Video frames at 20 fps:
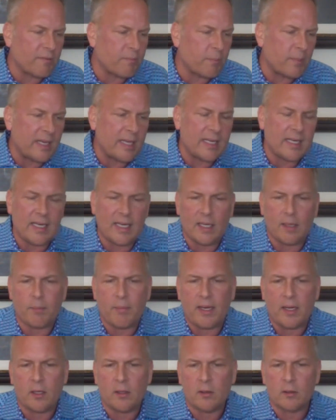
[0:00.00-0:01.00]
Give me
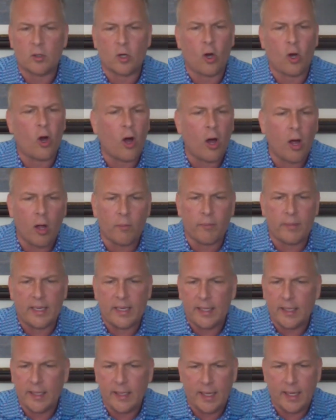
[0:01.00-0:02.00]
an email, call
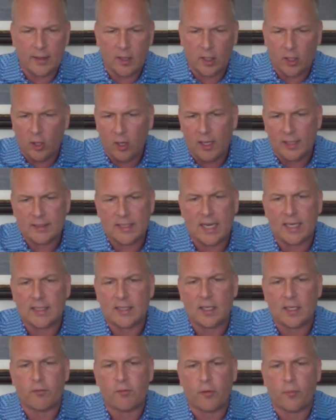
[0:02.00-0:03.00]
me at the
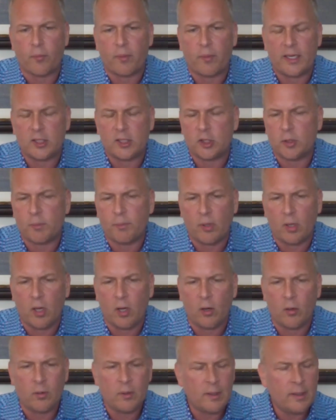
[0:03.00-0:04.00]
contact information
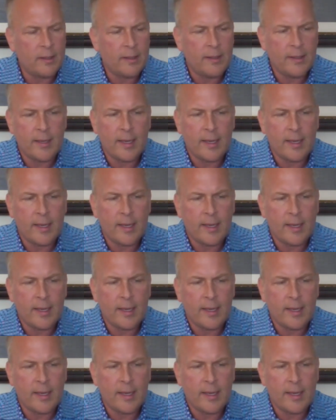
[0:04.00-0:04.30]
below.